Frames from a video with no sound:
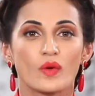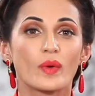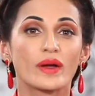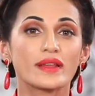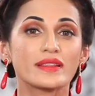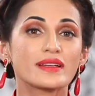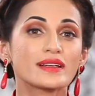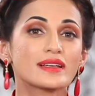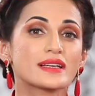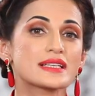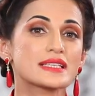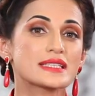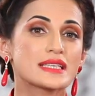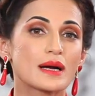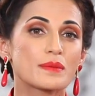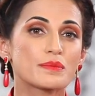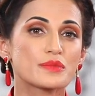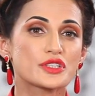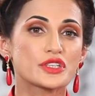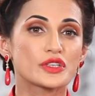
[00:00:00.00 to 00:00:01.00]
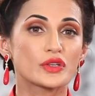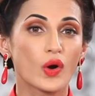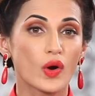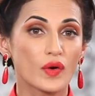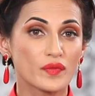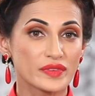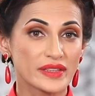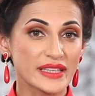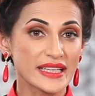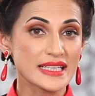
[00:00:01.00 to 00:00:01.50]
When the consumption
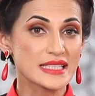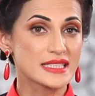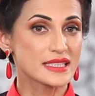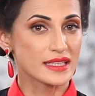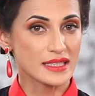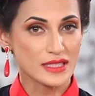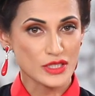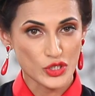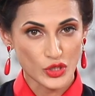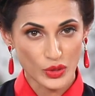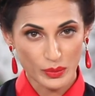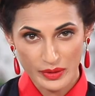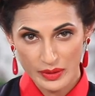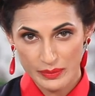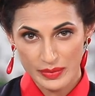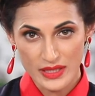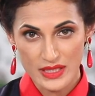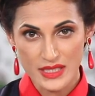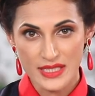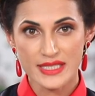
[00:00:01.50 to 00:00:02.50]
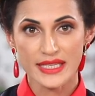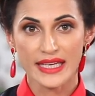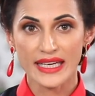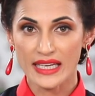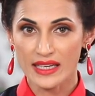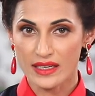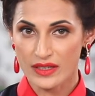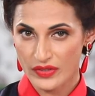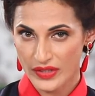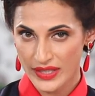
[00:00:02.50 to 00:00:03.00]
of these consumables
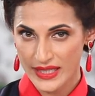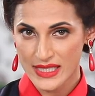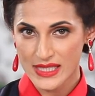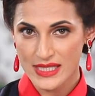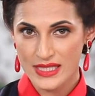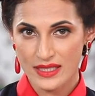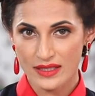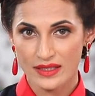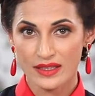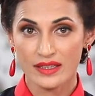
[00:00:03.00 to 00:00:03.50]
increase,